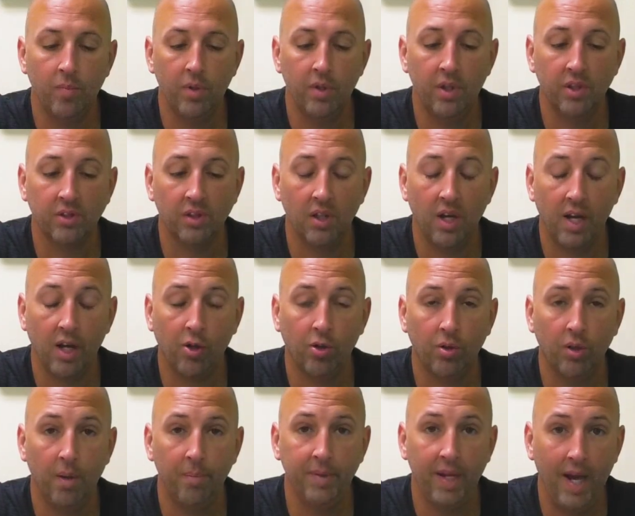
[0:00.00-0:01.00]
there's a lot of
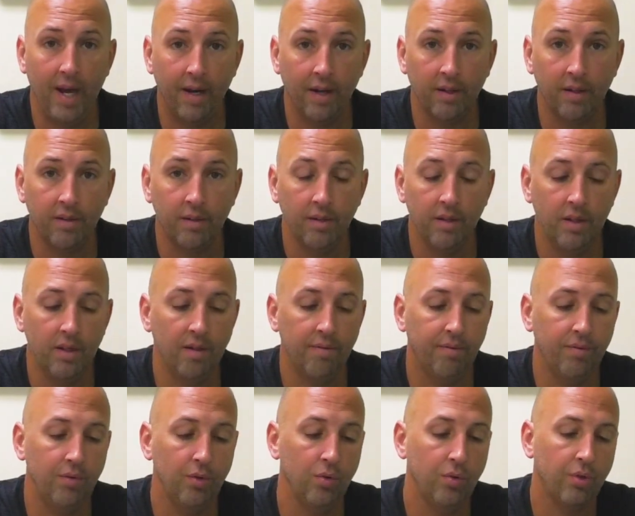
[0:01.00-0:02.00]
corrupt data.
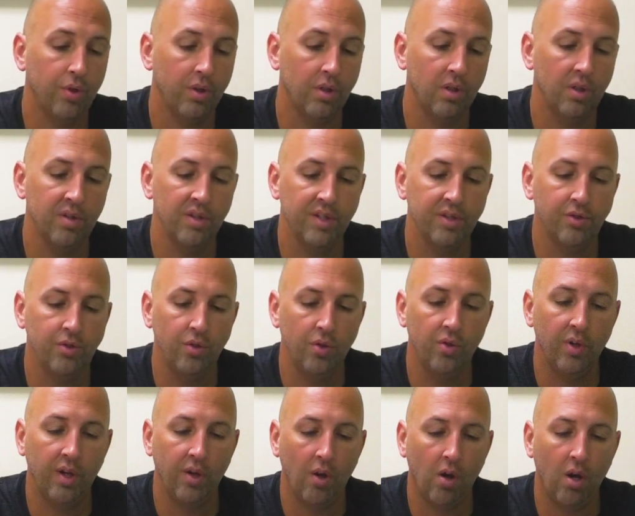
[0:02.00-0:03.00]
If you turn this
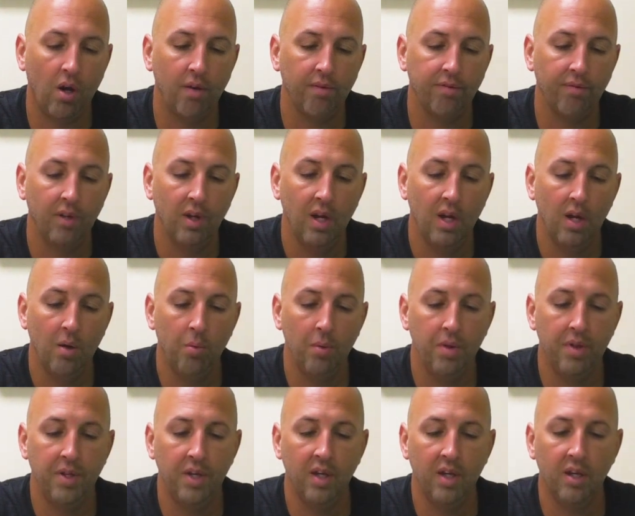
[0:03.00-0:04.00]
unit off
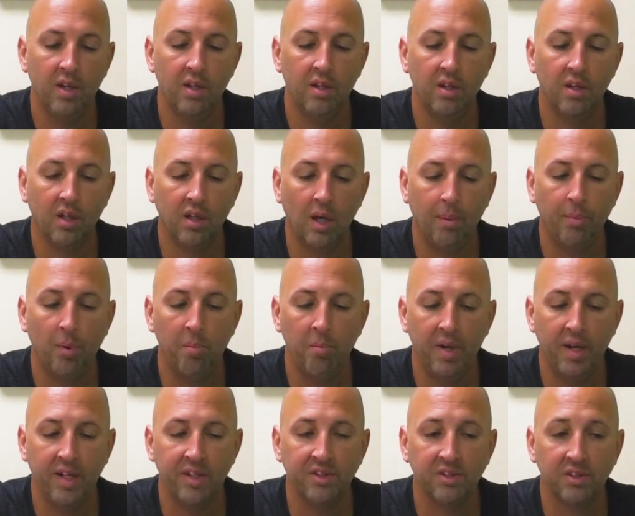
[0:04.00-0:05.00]
within a couple
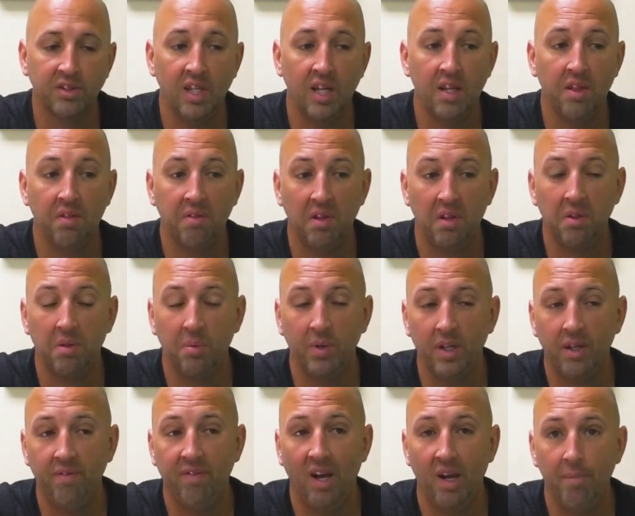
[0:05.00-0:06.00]
minutes, say
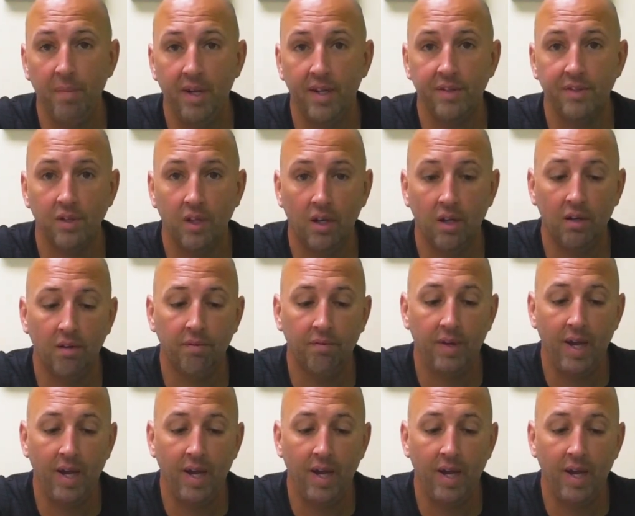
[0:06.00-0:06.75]
3 to 5 minutes of